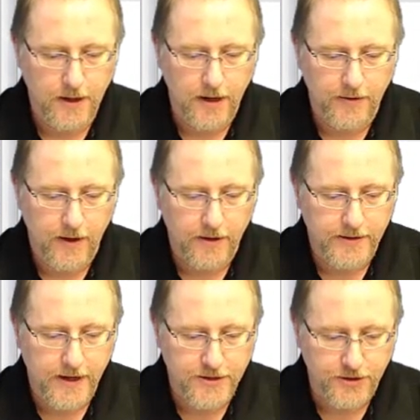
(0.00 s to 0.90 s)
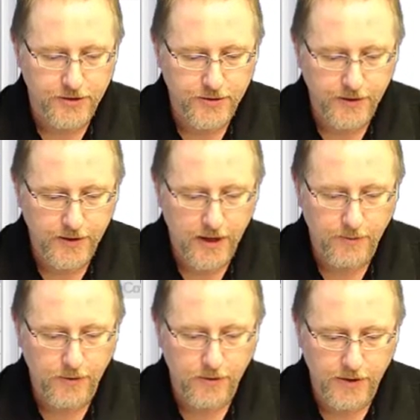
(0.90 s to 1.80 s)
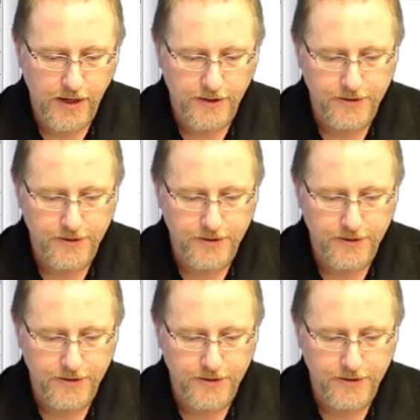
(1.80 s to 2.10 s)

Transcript: And then to actually trigger that, we'll go down